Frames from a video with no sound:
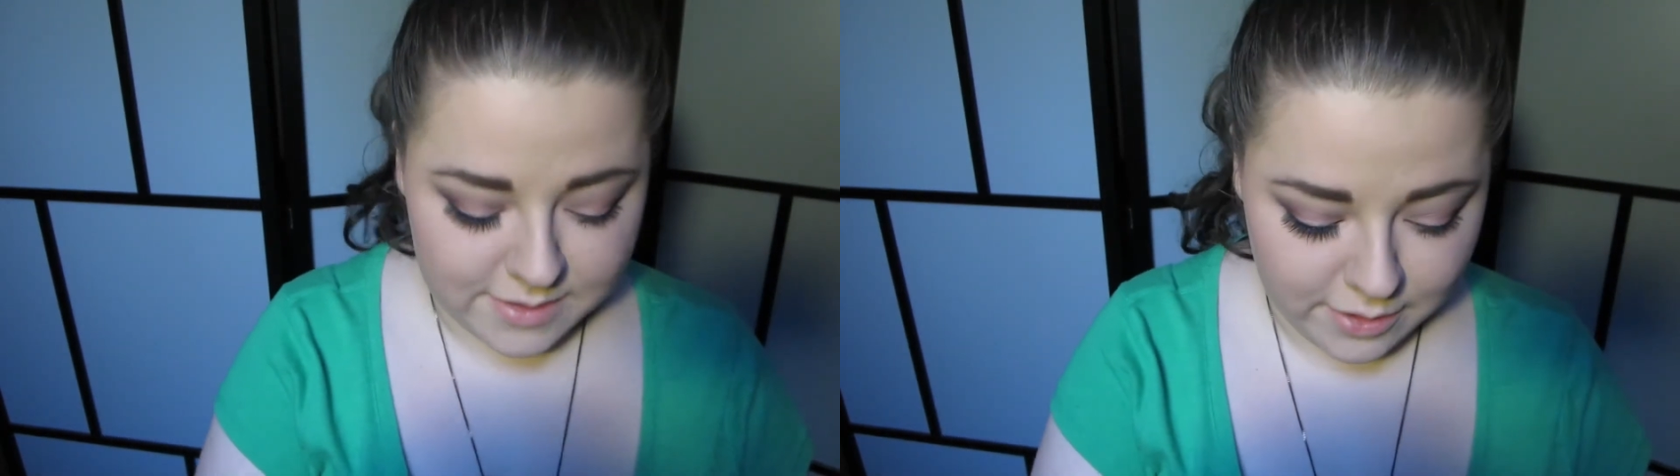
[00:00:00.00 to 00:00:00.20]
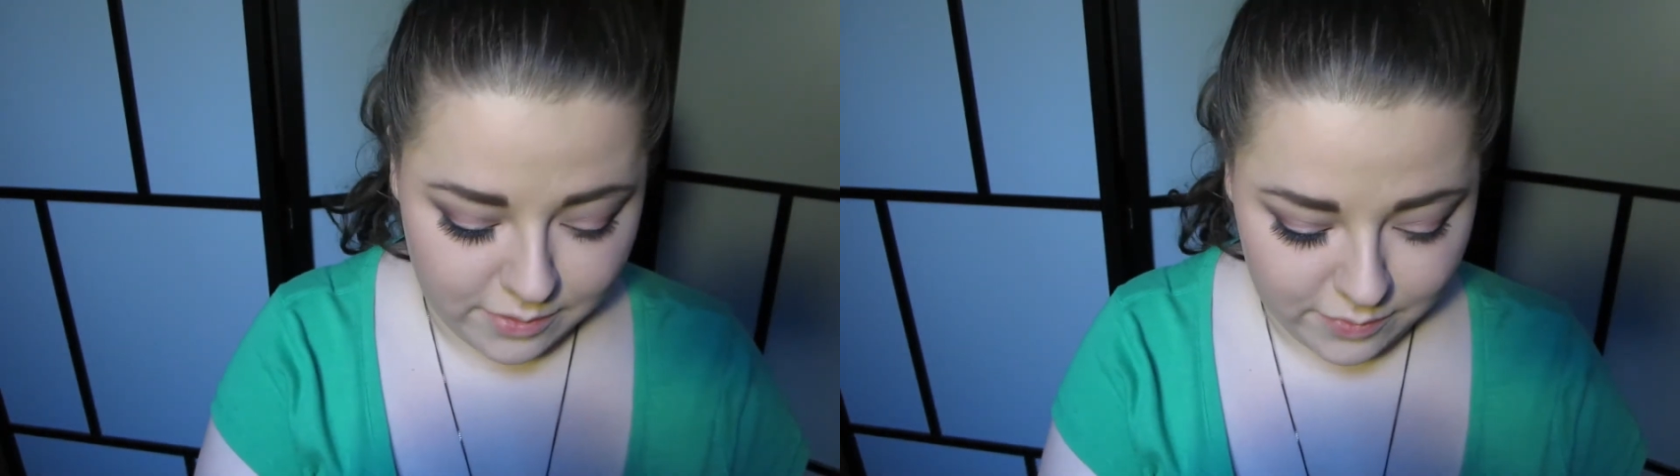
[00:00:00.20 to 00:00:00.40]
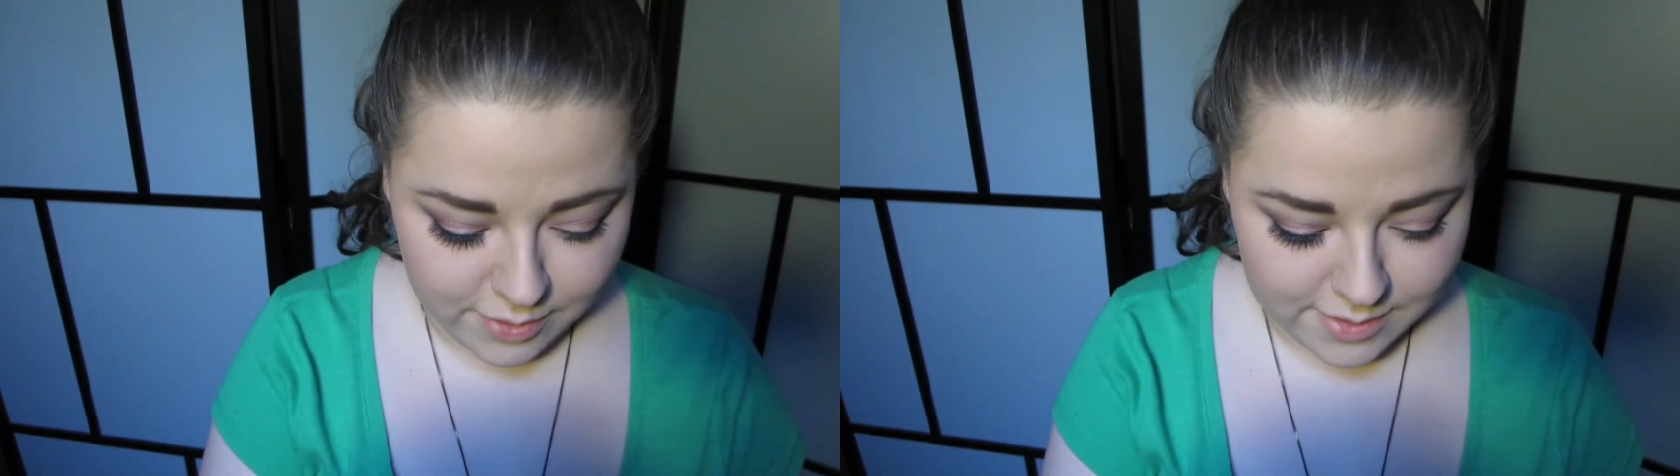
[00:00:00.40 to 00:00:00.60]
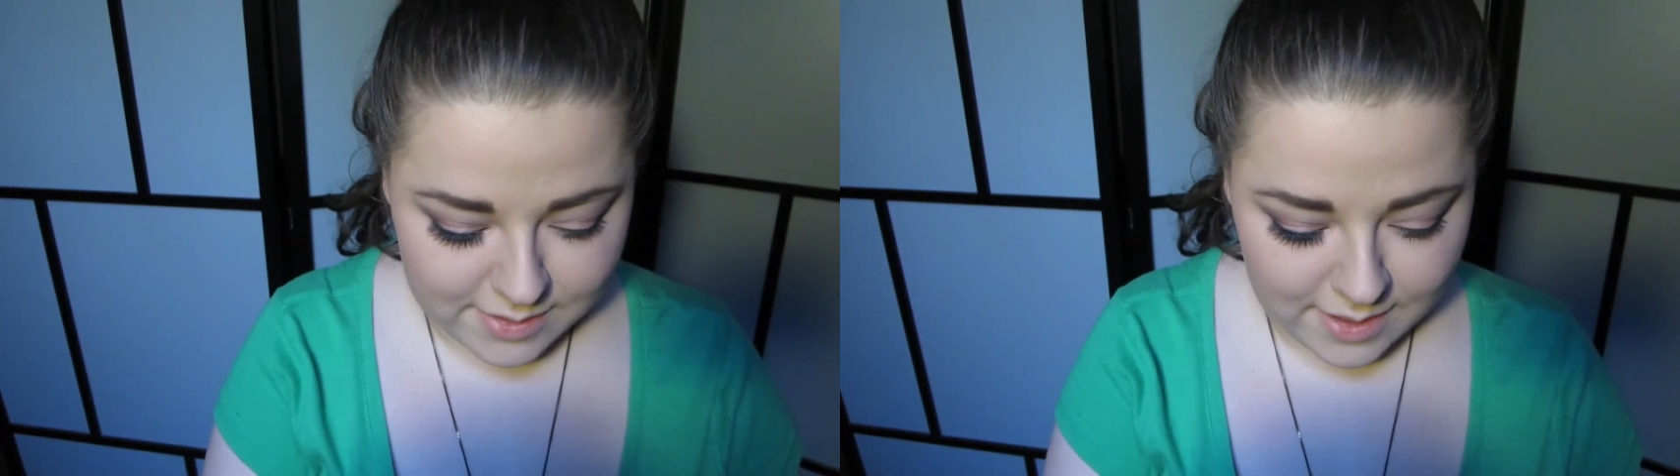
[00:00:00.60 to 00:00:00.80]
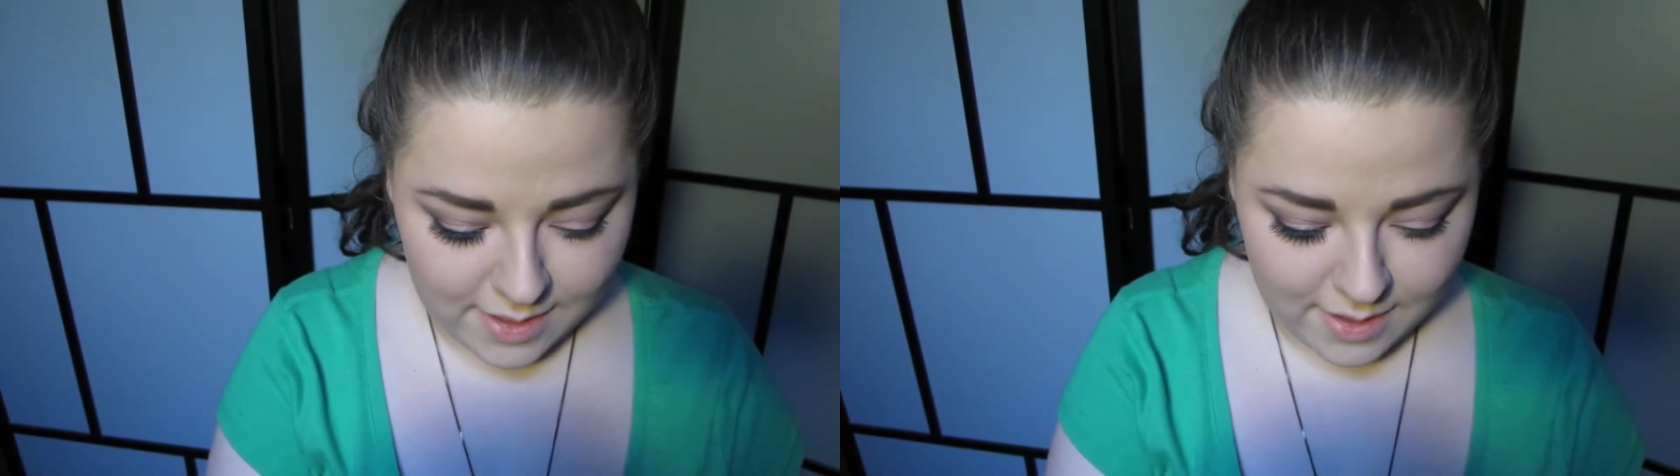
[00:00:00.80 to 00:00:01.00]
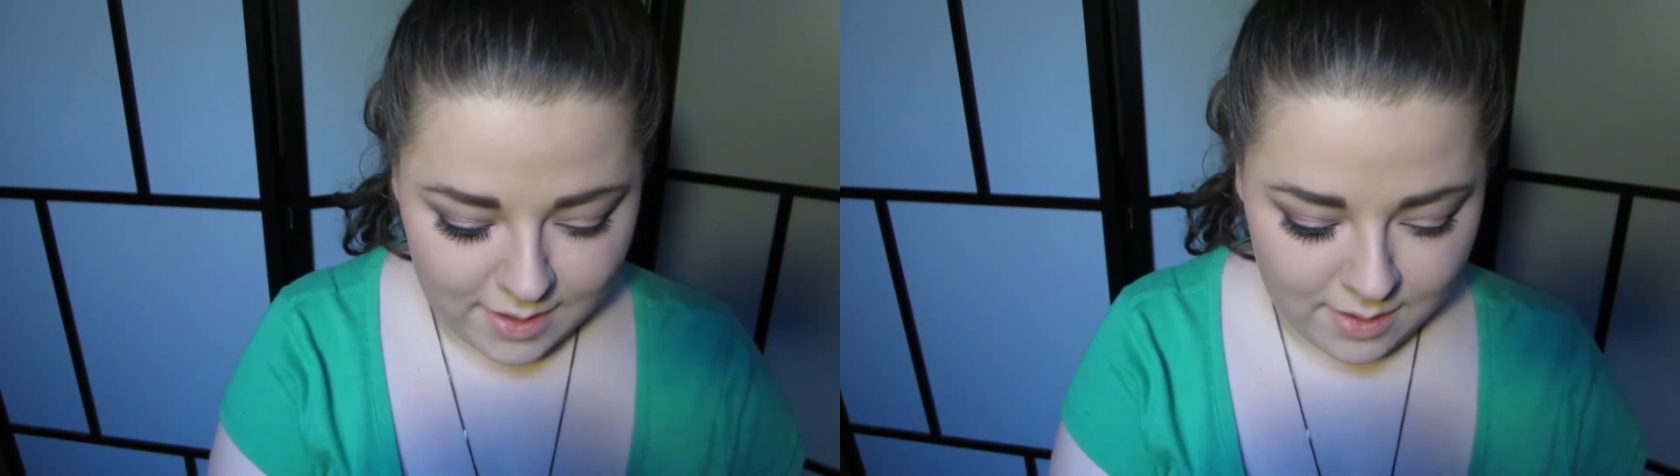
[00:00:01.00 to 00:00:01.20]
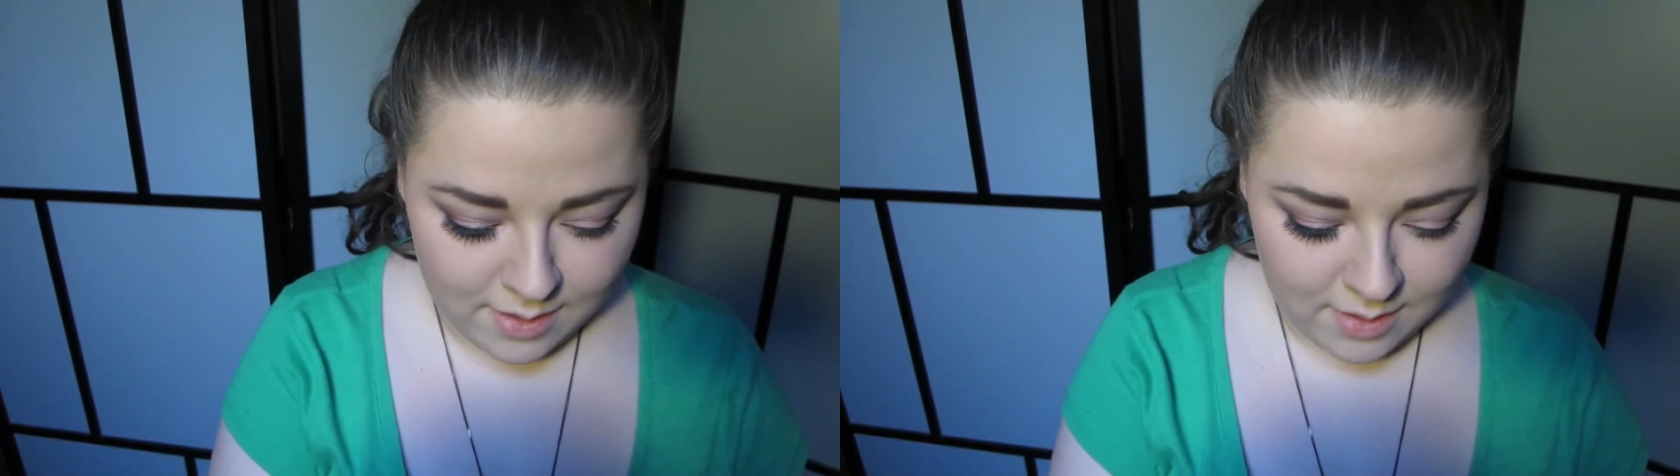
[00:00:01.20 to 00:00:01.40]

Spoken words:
Day your first day,